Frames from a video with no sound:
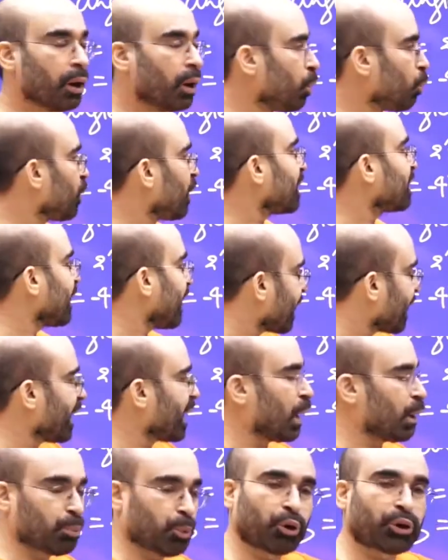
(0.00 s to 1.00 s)
we are
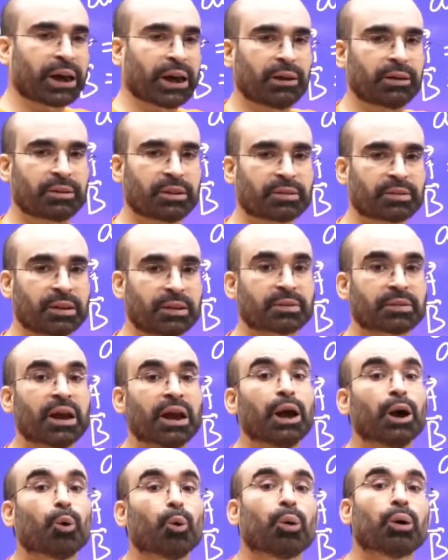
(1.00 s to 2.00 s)
taking up. Okay, this is,
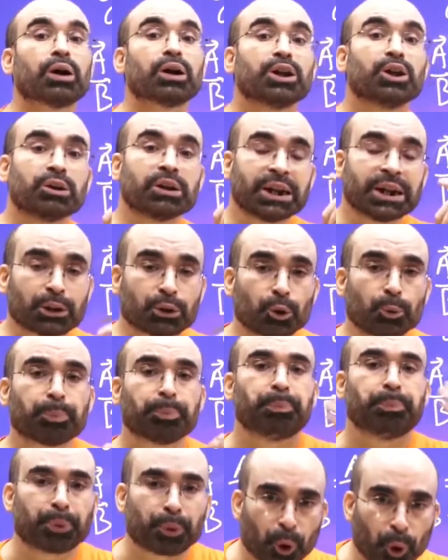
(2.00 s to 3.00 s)
you need to
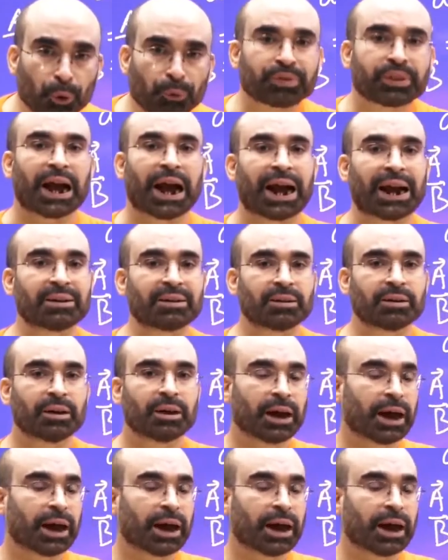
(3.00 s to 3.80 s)
prove that